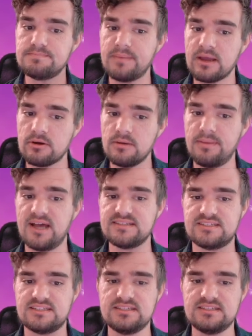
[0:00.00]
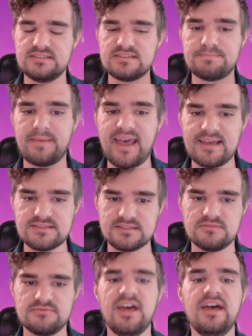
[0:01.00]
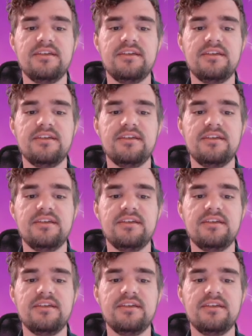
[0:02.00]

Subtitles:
Barabas is passive,